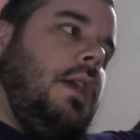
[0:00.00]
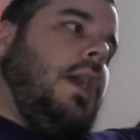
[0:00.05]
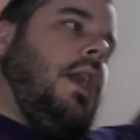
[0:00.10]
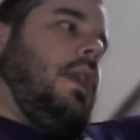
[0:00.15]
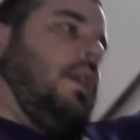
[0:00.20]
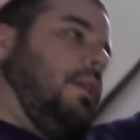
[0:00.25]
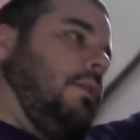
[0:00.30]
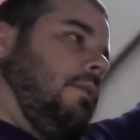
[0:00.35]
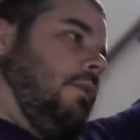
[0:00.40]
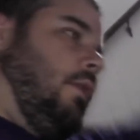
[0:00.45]

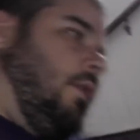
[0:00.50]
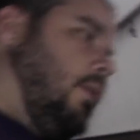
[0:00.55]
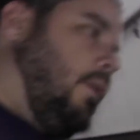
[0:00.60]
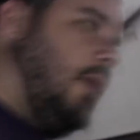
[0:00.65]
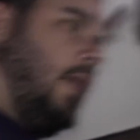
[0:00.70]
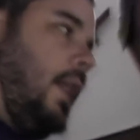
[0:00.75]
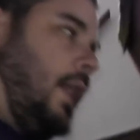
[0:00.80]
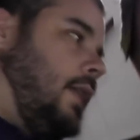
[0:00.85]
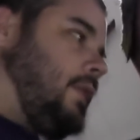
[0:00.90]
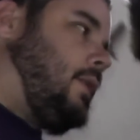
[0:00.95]
I don't even know
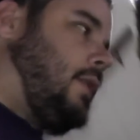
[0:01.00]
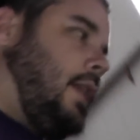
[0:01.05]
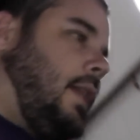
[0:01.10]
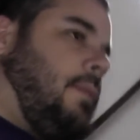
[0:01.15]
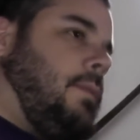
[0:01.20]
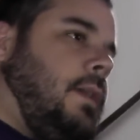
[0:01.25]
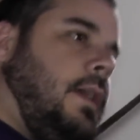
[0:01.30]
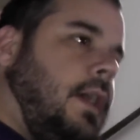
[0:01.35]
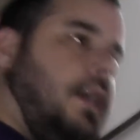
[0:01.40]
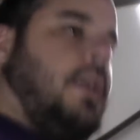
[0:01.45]
why I say
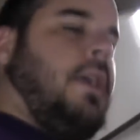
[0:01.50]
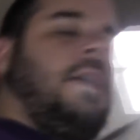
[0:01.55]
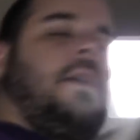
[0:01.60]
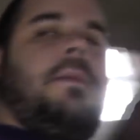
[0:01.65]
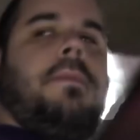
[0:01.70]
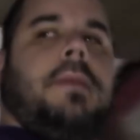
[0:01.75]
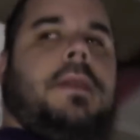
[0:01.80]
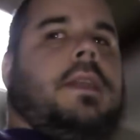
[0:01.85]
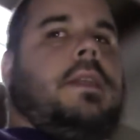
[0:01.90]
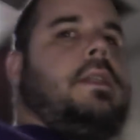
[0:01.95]
I'm gonna,
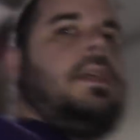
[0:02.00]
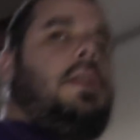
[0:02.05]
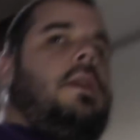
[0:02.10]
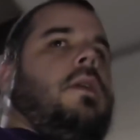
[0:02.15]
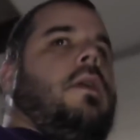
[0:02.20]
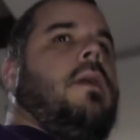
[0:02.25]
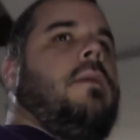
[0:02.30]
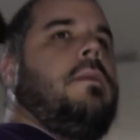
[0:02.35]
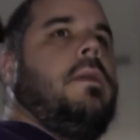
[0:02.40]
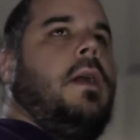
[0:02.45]
because I
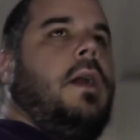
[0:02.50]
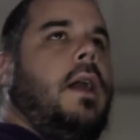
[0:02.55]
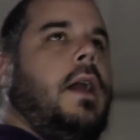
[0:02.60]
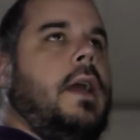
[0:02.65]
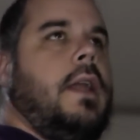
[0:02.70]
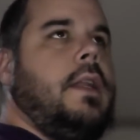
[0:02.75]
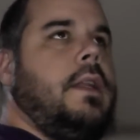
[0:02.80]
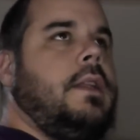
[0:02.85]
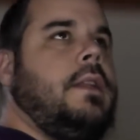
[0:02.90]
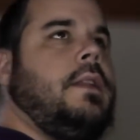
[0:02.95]
know I'm
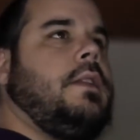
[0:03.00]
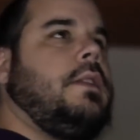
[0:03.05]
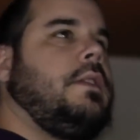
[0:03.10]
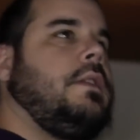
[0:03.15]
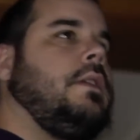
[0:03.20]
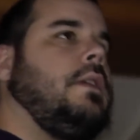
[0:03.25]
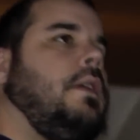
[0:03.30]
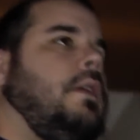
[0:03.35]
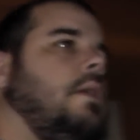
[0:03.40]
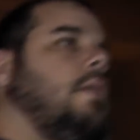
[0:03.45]
not.
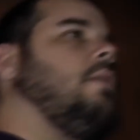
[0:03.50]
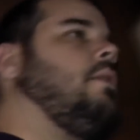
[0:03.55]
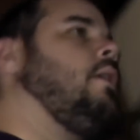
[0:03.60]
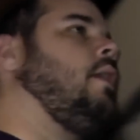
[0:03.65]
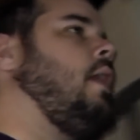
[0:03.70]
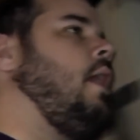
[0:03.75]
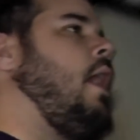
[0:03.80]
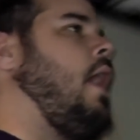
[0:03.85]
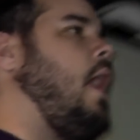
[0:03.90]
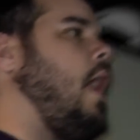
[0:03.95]
So,
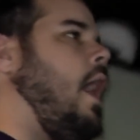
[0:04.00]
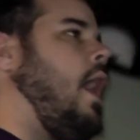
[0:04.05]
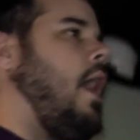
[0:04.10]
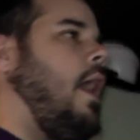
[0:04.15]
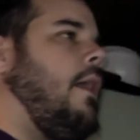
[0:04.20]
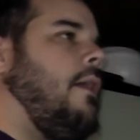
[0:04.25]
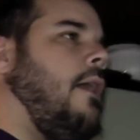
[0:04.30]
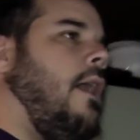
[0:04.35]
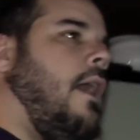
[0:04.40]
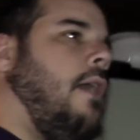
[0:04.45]

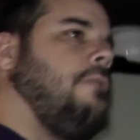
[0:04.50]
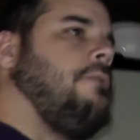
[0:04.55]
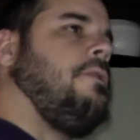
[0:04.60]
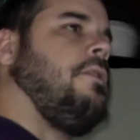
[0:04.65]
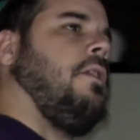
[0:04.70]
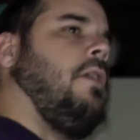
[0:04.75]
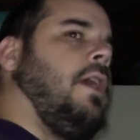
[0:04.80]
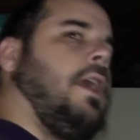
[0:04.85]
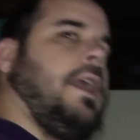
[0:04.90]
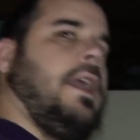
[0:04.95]
I'll
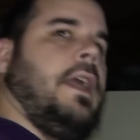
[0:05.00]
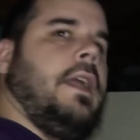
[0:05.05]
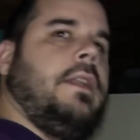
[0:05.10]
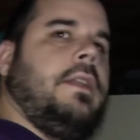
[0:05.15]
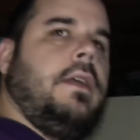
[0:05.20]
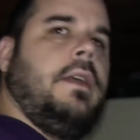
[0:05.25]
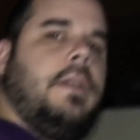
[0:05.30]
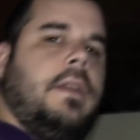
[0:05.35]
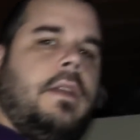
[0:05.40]
frig it.